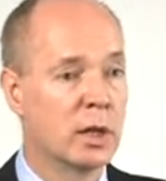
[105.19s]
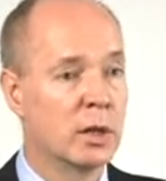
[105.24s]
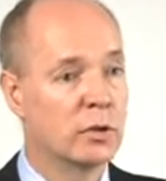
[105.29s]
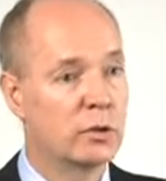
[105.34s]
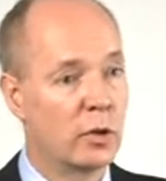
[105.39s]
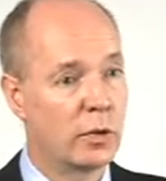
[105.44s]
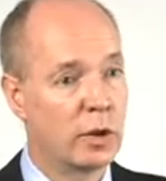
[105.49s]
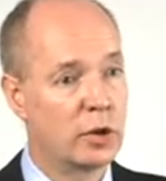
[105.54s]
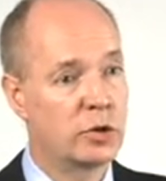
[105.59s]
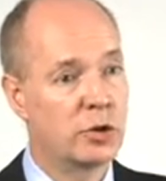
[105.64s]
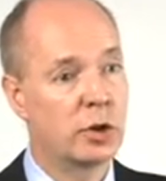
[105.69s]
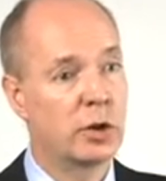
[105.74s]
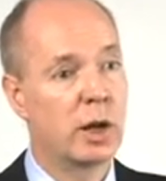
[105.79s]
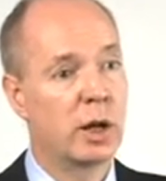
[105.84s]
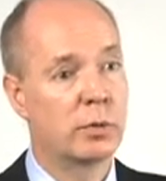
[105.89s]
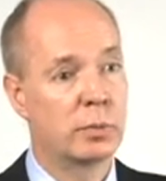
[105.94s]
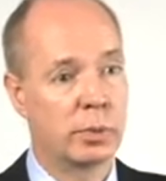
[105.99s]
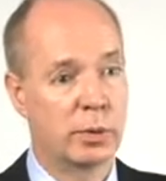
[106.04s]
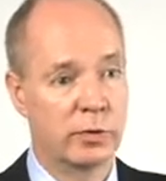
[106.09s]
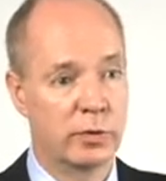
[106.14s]
So they should
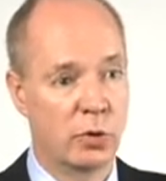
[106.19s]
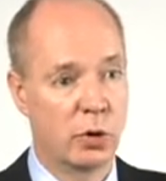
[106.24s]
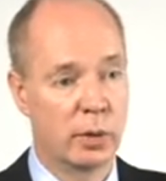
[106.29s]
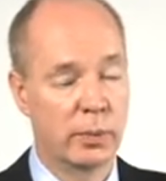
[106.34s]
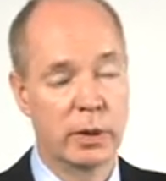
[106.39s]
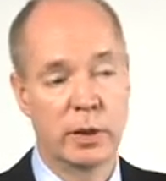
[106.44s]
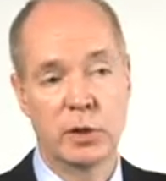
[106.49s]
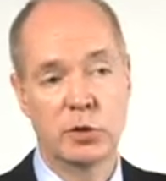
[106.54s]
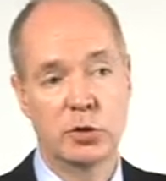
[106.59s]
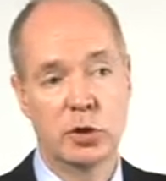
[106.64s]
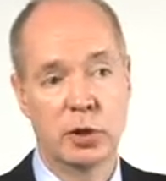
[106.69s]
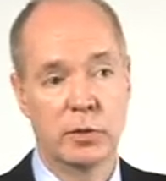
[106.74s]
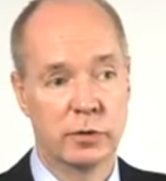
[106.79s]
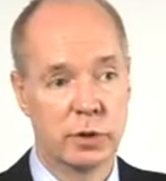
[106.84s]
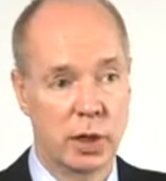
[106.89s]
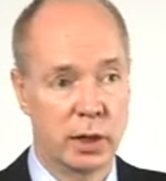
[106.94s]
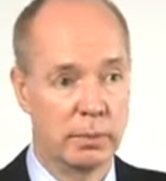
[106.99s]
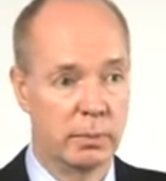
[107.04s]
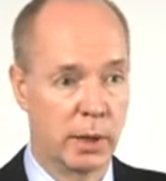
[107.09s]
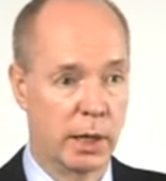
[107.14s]
outperform, and they should have
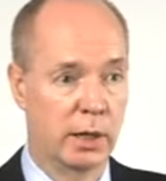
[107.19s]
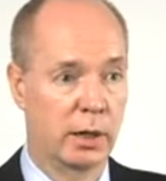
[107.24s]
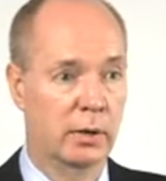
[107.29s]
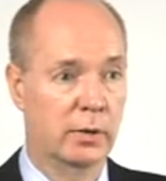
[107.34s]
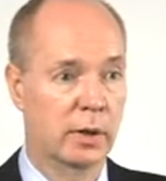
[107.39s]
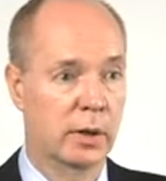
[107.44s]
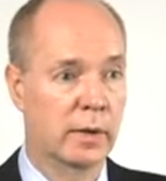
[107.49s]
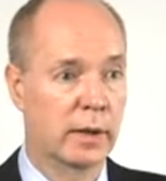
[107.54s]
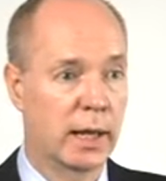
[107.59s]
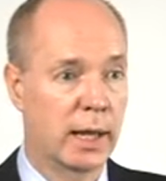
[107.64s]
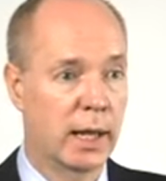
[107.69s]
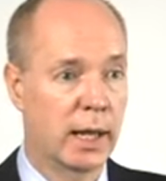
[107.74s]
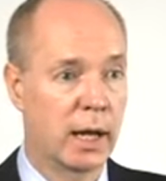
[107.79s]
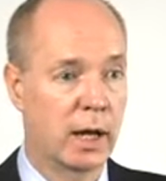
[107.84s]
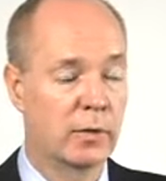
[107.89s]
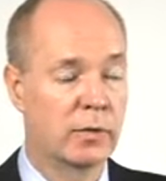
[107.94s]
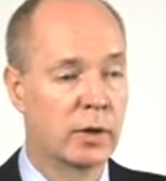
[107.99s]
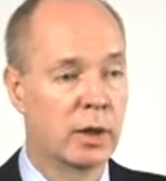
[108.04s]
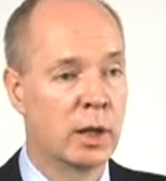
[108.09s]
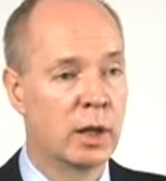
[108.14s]
done better than they
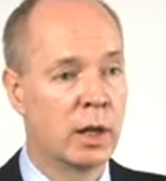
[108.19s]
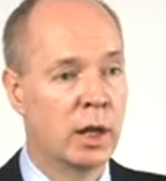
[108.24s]
have.